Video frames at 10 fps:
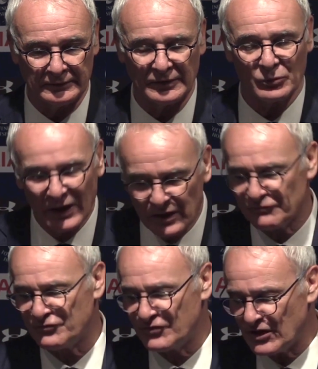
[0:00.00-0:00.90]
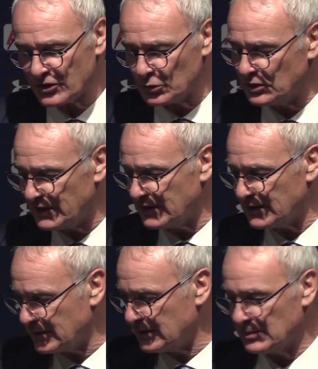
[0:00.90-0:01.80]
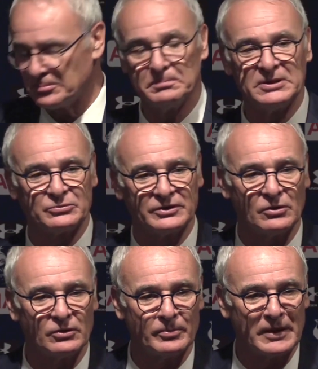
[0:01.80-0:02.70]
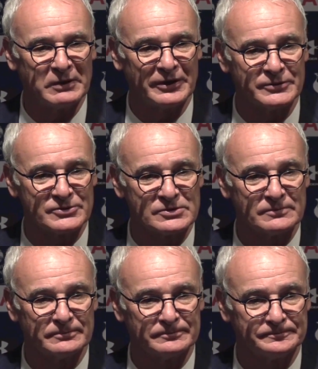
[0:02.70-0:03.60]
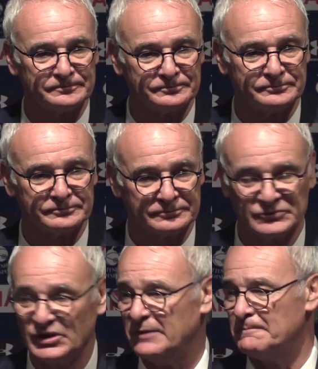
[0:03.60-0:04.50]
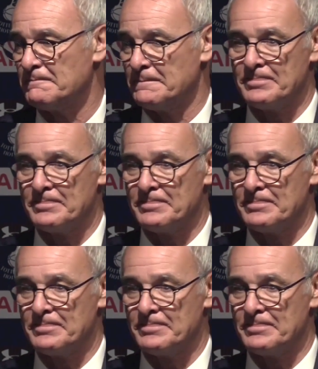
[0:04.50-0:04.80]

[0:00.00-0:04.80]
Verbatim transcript: there were a very good link between all my players. Okay.